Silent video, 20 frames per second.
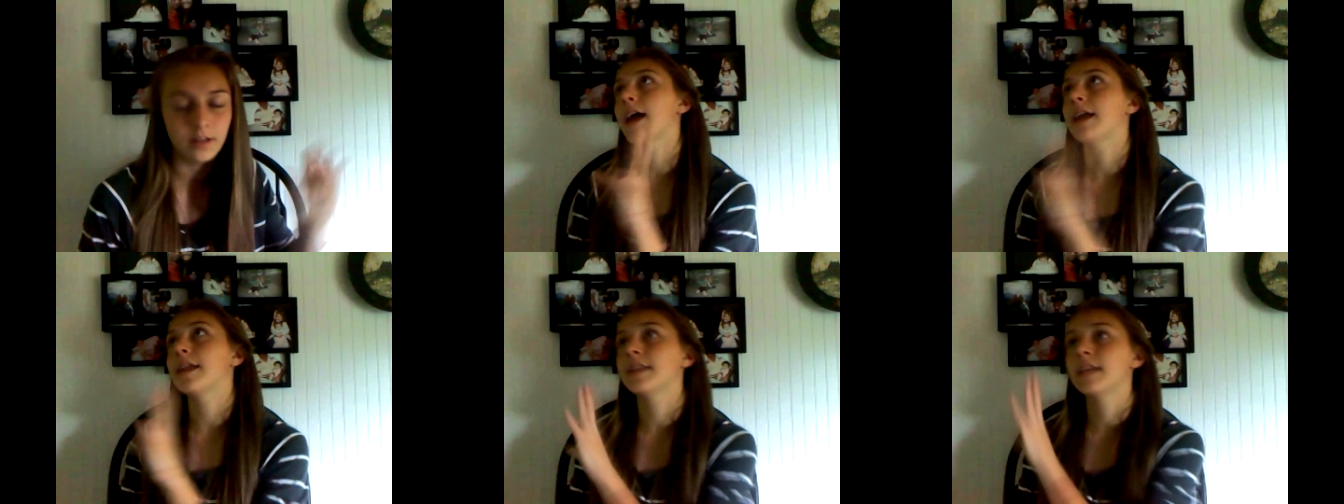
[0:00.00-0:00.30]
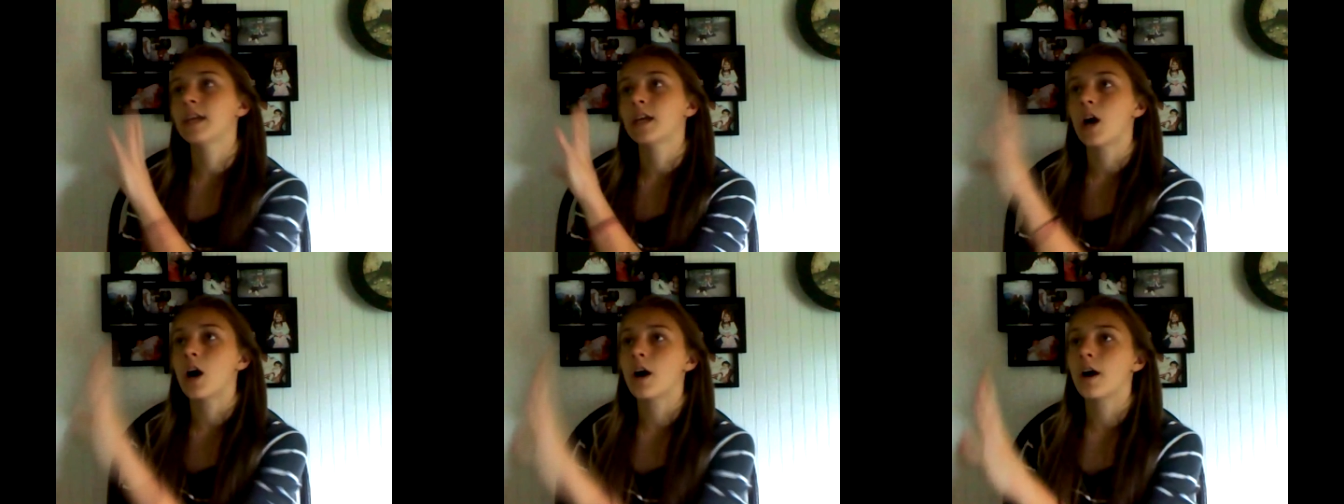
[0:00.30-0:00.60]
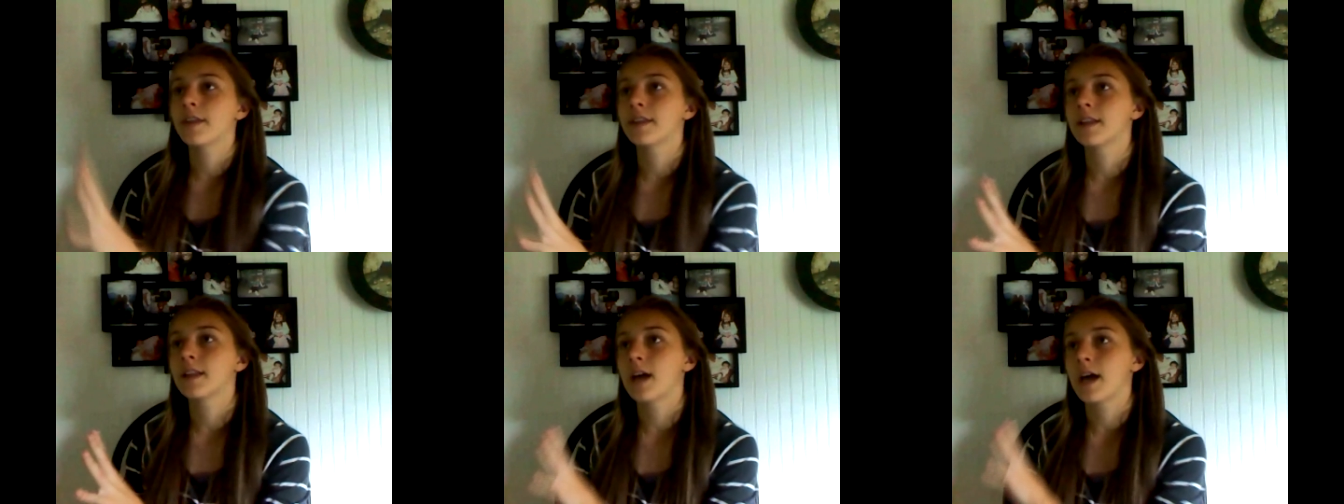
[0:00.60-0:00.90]
and the
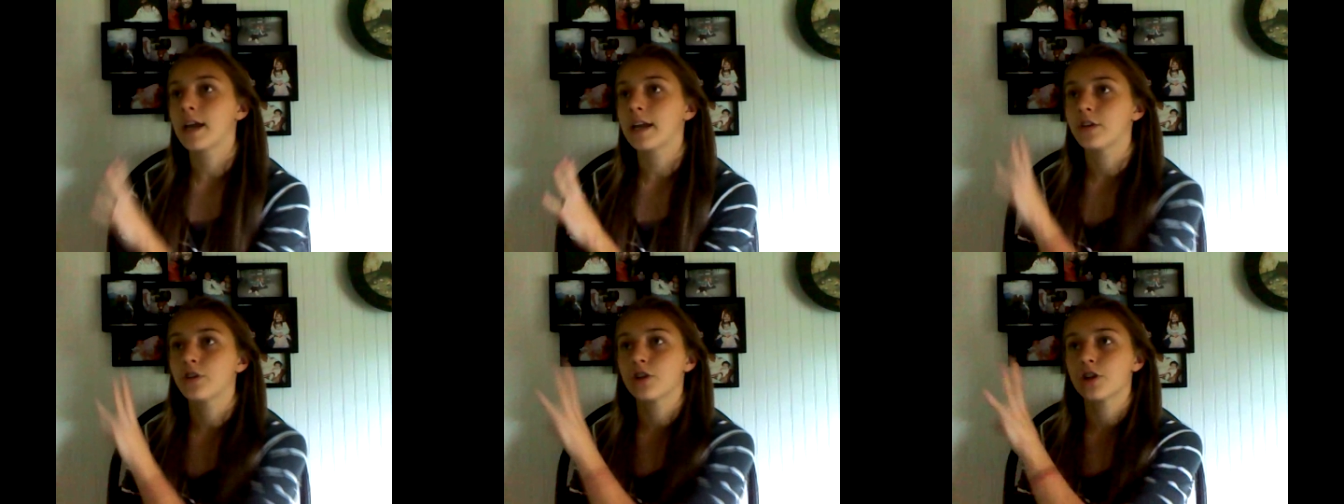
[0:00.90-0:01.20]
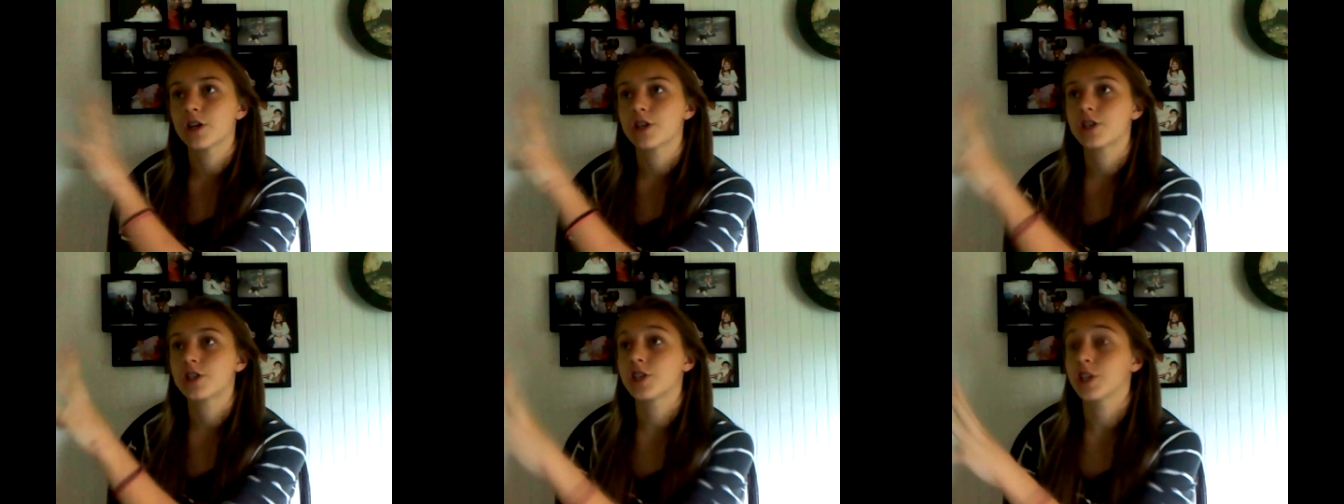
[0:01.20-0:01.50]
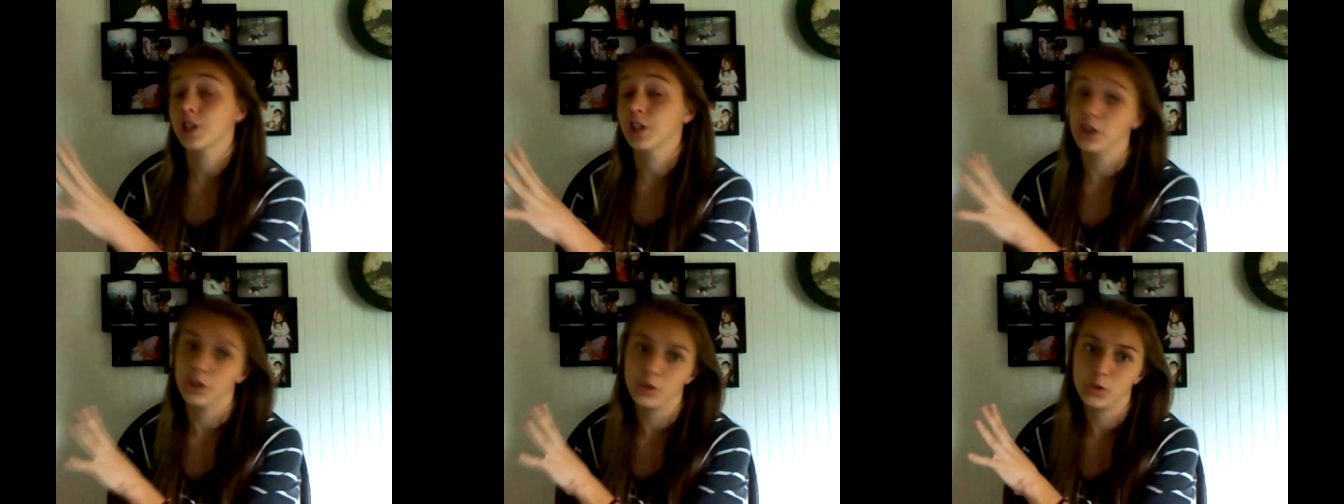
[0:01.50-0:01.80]
online
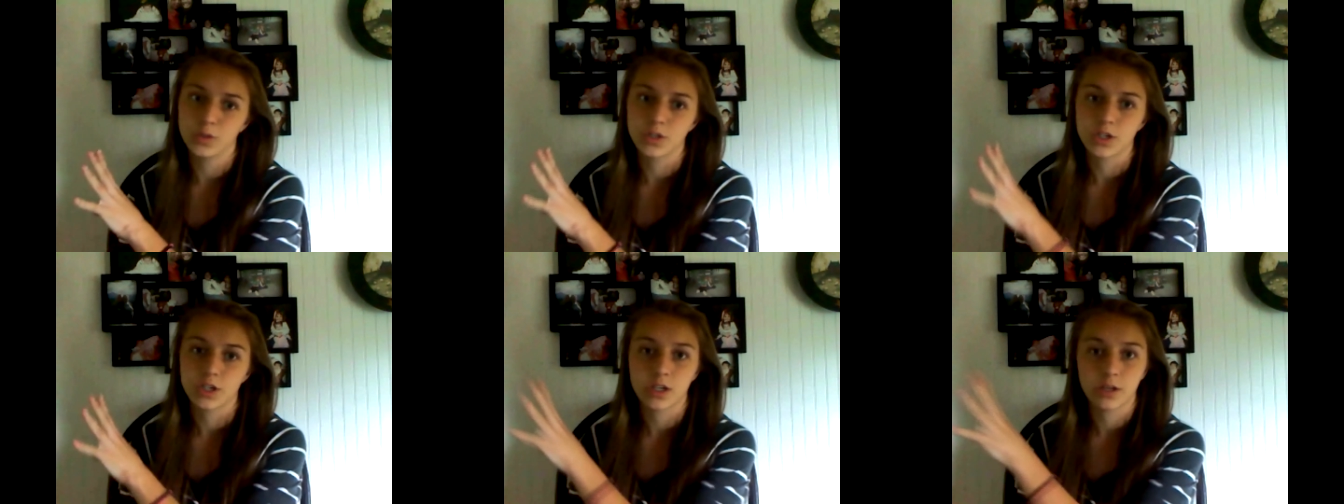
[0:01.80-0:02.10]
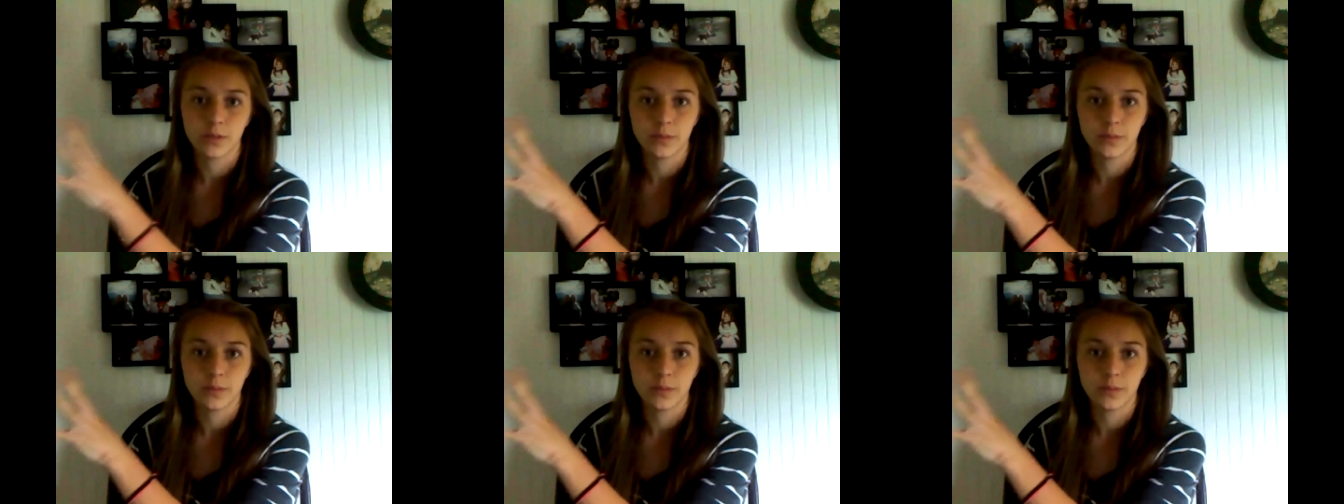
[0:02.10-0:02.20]
Christian loser